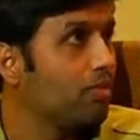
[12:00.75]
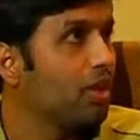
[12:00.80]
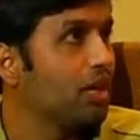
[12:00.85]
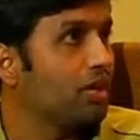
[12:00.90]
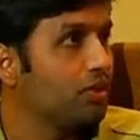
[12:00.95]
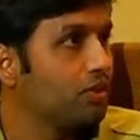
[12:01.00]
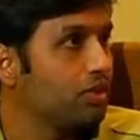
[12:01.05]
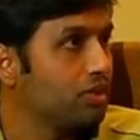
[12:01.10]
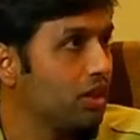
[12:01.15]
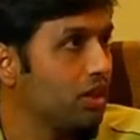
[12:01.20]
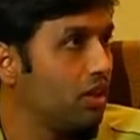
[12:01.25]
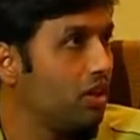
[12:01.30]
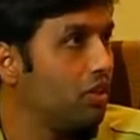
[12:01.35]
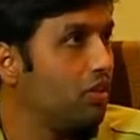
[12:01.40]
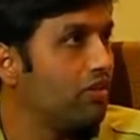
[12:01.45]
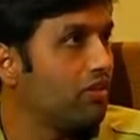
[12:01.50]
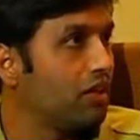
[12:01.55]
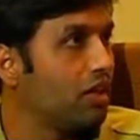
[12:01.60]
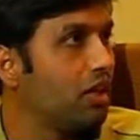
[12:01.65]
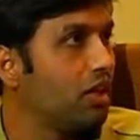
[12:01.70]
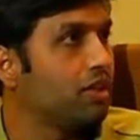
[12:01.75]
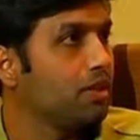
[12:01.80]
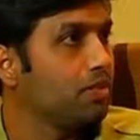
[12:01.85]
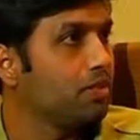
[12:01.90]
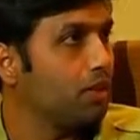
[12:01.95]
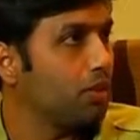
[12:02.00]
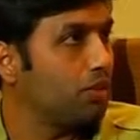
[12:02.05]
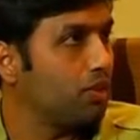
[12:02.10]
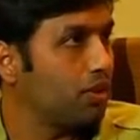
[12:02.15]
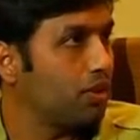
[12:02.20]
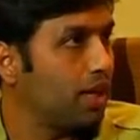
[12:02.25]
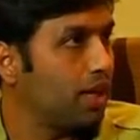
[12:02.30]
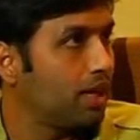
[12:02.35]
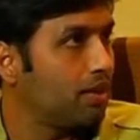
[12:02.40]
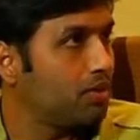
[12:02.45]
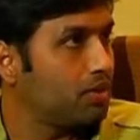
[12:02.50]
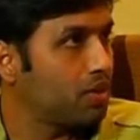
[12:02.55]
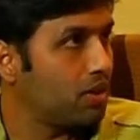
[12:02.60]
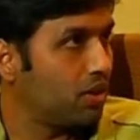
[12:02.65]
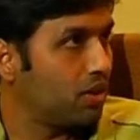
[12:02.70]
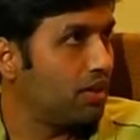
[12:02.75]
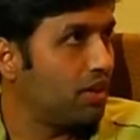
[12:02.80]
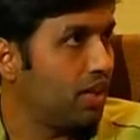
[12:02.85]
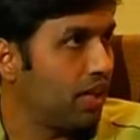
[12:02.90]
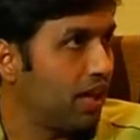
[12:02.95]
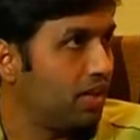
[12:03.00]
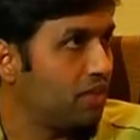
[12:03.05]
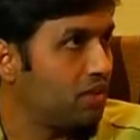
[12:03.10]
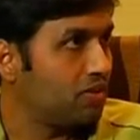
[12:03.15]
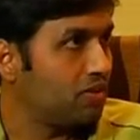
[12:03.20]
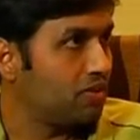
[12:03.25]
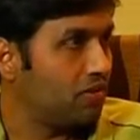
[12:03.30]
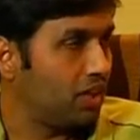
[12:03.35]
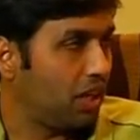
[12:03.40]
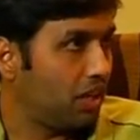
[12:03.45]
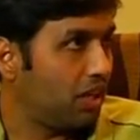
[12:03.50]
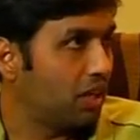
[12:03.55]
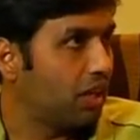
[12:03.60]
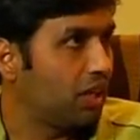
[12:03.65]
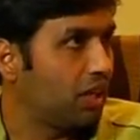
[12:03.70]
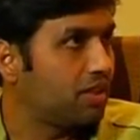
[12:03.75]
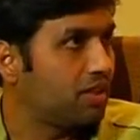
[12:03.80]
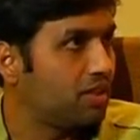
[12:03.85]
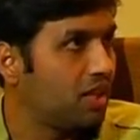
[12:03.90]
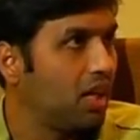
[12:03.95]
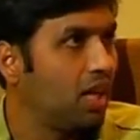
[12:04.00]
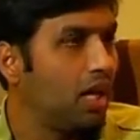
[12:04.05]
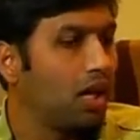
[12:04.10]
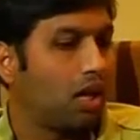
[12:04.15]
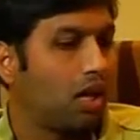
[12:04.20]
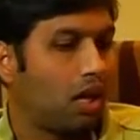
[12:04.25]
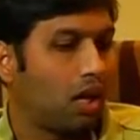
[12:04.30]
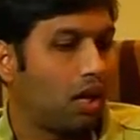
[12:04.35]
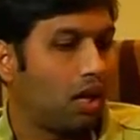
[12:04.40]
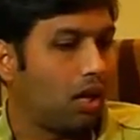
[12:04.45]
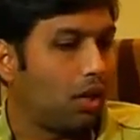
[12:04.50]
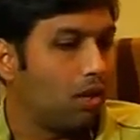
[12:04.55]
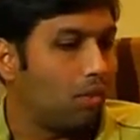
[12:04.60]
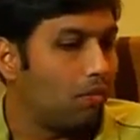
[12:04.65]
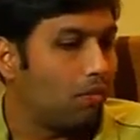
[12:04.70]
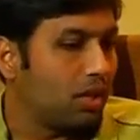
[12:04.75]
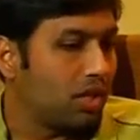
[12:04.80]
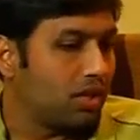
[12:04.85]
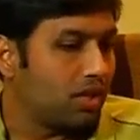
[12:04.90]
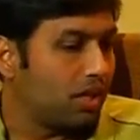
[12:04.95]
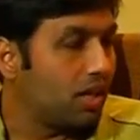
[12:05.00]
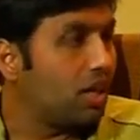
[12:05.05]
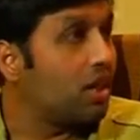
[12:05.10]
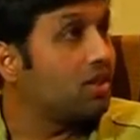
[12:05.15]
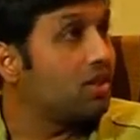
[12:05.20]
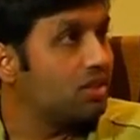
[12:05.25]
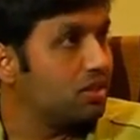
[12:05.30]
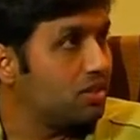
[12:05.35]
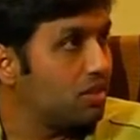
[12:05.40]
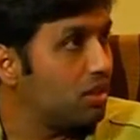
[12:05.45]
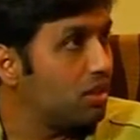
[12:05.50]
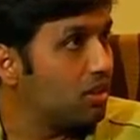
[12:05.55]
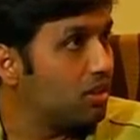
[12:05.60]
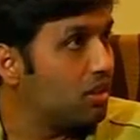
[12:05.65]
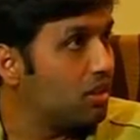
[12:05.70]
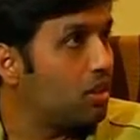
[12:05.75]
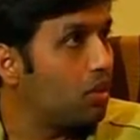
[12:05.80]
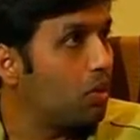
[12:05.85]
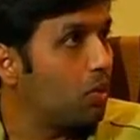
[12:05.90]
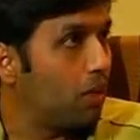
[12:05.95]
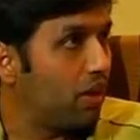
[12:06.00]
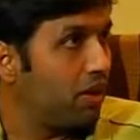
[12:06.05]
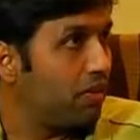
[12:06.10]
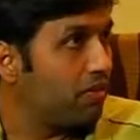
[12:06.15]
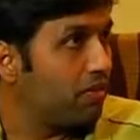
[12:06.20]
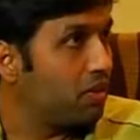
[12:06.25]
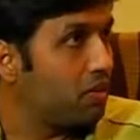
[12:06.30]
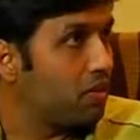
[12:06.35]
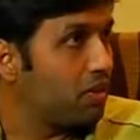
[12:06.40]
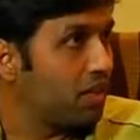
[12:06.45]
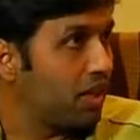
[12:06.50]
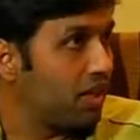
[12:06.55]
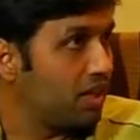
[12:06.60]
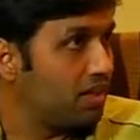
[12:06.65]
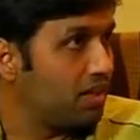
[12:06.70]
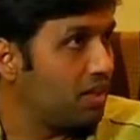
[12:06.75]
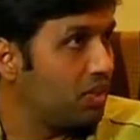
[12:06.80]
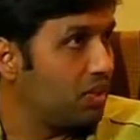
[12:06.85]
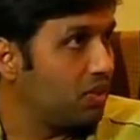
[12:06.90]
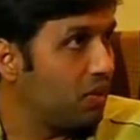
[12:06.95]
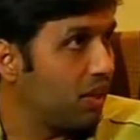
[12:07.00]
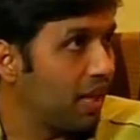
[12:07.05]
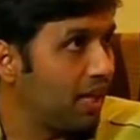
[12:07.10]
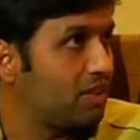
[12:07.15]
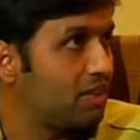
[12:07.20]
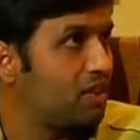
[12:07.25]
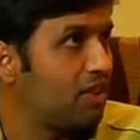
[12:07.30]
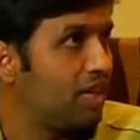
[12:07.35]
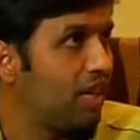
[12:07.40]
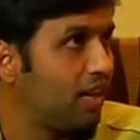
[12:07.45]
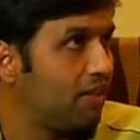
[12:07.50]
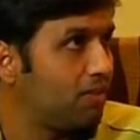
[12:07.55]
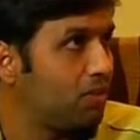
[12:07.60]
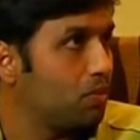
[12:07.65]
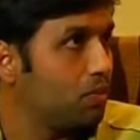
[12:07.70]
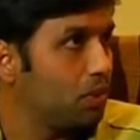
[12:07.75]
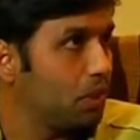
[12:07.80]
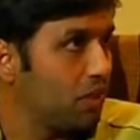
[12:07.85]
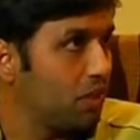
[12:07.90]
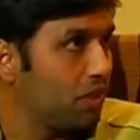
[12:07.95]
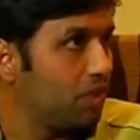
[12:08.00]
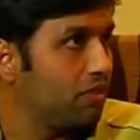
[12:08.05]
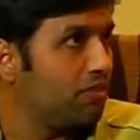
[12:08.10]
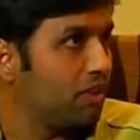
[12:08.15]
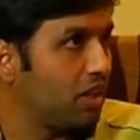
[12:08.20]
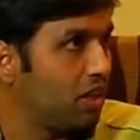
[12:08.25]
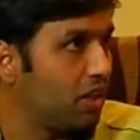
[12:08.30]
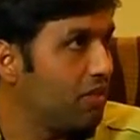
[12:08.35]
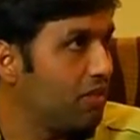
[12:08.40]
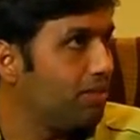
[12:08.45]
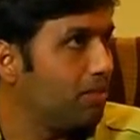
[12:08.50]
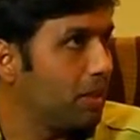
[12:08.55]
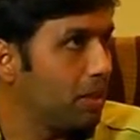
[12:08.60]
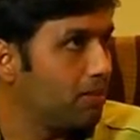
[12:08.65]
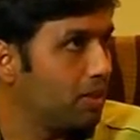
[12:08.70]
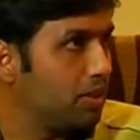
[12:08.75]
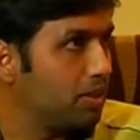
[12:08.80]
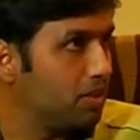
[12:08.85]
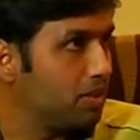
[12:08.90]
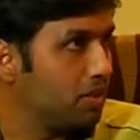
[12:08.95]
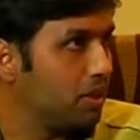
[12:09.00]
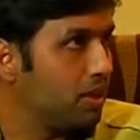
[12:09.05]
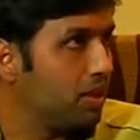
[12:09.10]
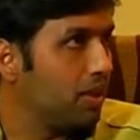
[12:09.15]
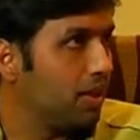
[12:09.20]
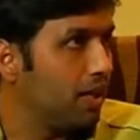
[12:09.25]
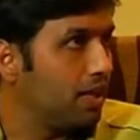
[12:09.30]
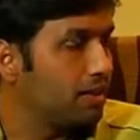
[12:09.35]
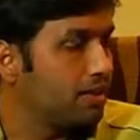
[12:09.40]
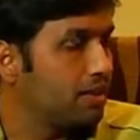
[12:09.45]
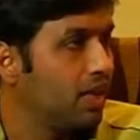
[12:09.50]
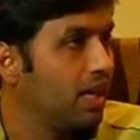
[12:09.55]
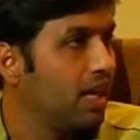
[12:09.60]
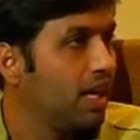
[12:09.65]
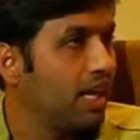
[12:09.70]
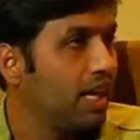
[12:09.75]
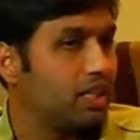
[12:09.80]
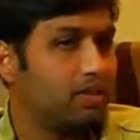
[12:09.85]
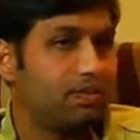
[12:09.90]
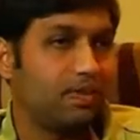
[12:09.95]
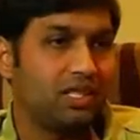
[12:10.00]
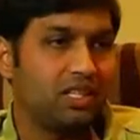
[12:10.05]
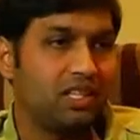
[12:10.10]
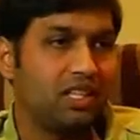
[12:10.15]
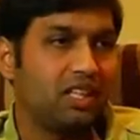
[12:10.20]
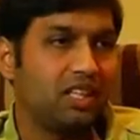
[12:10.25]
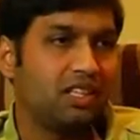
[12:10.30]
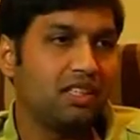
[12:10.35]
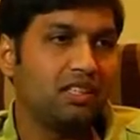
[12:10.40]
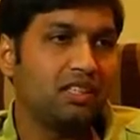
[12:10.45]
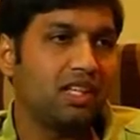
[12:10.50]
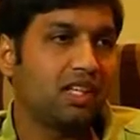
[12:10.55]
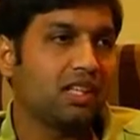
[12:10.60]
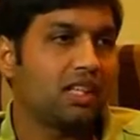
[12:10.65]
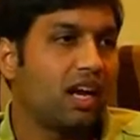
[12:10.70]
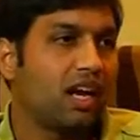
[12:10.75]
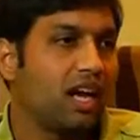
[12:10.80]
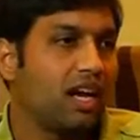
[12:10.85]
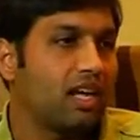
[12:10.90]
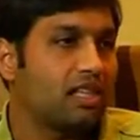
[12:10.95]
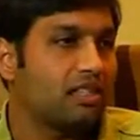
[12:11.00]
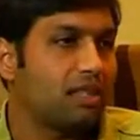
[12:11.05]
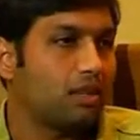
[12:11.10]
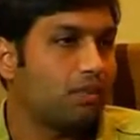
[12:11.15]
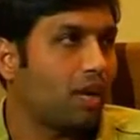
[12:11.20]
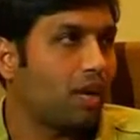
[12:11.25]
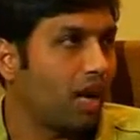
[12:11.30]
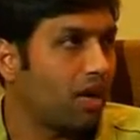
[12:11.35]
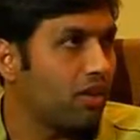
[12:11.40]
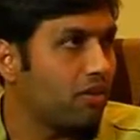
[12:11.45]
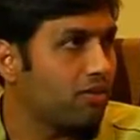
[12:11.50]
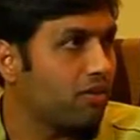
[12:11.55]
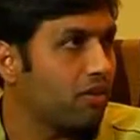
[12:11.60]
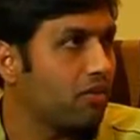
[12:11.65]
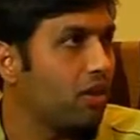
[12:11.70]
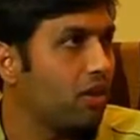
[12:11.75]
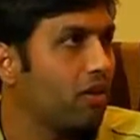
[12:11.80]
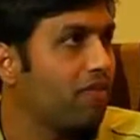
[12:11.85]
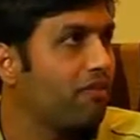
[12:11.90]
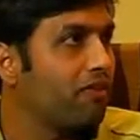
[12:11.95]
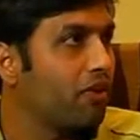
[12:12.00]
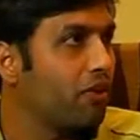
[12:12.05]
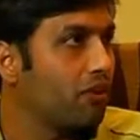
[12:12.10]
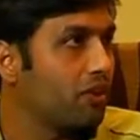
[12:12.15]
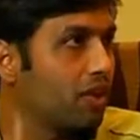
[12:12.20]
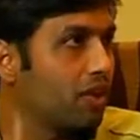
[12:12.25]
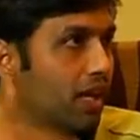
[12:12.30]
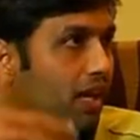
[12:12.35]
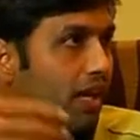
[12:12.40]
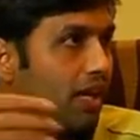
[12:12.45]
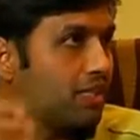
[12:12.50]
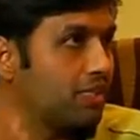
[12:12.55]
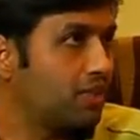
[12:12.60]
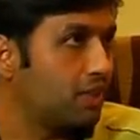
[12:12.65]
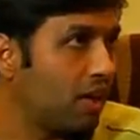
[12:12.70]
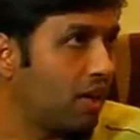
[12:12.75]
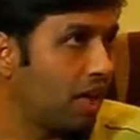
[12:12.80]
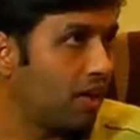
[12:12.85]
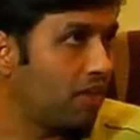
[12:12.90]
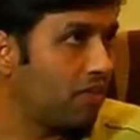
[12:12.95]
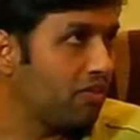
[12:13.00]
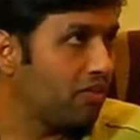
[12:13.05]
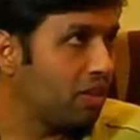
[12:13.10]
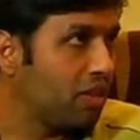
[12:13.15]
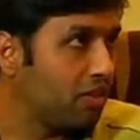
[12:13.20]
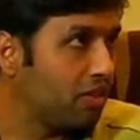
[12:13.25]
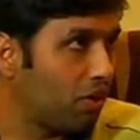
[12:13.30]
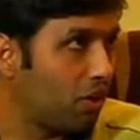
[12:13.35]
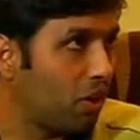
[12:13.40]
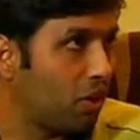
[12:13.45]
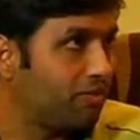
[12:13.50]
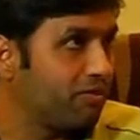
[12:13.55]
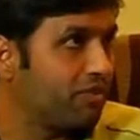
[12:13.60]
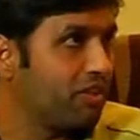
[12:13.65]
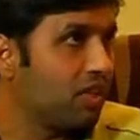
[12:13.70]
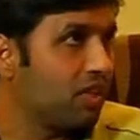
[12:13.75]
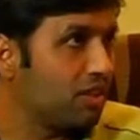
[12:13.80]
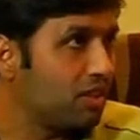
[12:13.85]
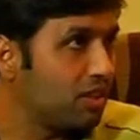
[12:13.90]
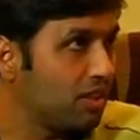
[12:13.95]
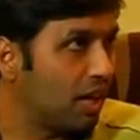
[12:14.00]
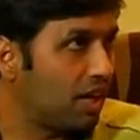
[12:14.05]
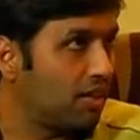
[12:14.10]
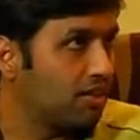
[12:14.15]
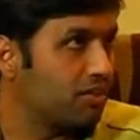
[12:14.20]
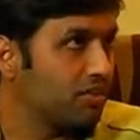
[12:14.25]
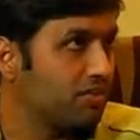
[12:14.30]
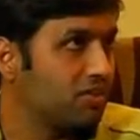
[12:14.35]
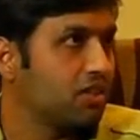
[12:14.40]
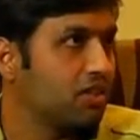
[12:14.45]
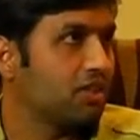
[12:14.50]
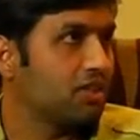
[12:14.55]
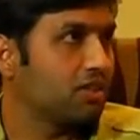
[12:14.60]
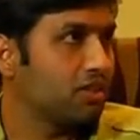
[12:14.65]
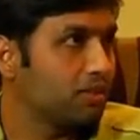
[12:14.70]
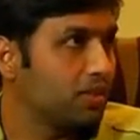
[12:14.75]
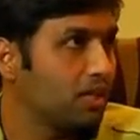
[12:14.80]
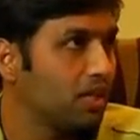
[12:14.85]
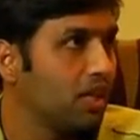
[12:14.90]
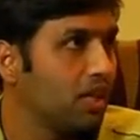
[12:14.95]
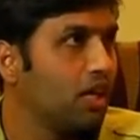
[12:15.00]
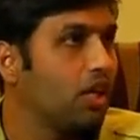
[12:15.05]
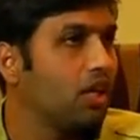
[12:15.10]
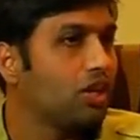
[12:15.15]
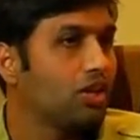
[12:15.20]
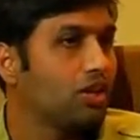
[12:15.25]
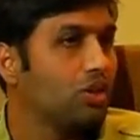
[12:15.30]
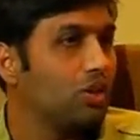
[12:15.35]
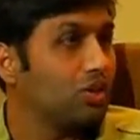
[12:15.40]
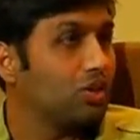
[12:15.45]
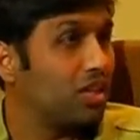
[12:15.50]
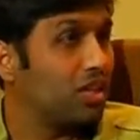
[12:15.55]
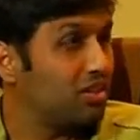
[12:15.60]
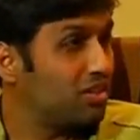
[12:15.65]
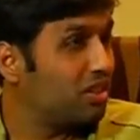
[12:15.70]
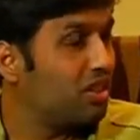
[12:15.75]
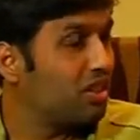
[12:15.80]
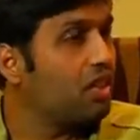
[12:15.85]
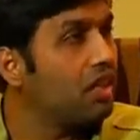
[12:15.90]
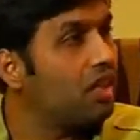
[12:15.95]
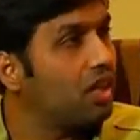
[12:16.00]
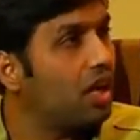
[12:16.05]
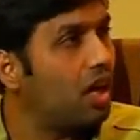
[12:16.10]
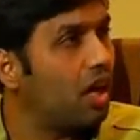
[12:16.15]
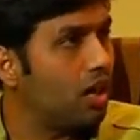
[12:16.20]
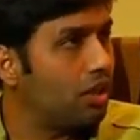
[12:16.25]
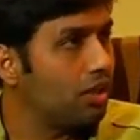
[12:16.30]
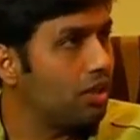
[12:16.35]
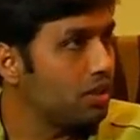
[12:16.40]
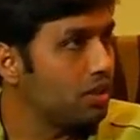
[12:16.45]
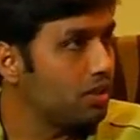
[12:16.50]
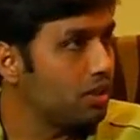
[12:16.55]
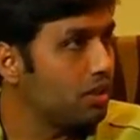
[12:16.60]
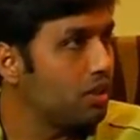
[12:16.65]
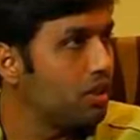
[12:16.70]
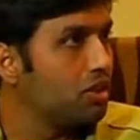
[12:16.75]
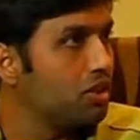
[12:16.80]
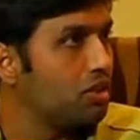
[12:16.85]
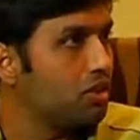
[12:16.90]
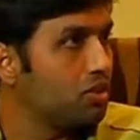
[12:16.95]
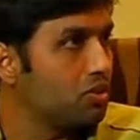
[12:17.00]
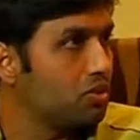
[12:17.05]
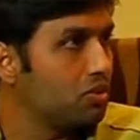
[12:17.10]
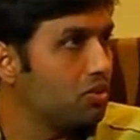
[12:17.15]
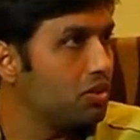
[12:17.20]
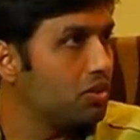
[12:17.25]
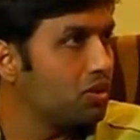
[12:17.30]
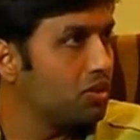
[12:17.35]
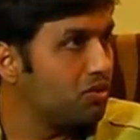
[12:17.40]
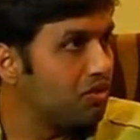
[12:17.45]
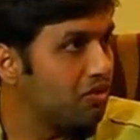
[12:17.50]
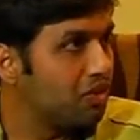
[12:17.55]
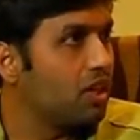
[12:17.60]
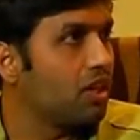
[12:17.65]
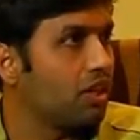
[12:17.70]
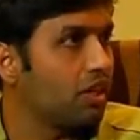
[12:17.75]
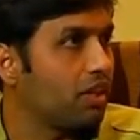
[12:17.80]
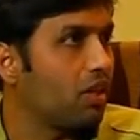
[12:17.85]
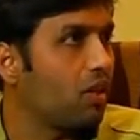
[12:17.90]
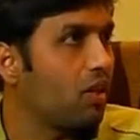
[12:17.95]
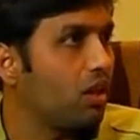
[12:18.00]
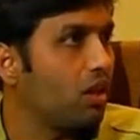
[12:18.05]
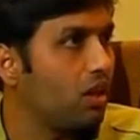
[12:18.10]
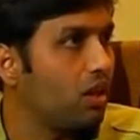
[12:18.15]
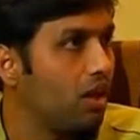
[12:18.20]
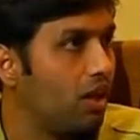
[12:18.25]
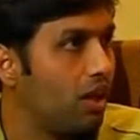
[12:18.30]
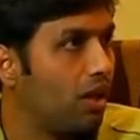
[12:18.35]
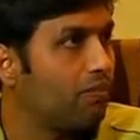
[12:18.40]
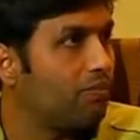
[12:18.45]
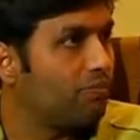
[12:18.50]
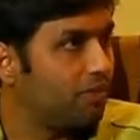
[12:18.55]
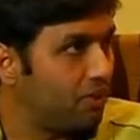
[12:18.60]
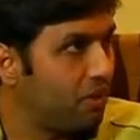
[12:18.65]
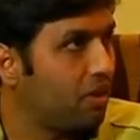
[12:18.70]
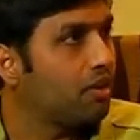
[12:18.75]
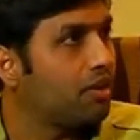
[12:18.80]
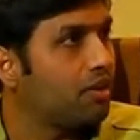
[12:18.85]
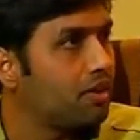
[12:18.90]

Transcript: using low fidelity prototypes or other kinds of techniques, but there are still quite a few things that you actually have to put in front of people to realize, especially anything that has some kind of a workflow, that has some kind of interop with other kinds of systems. Those are generally harder to figure it all up front.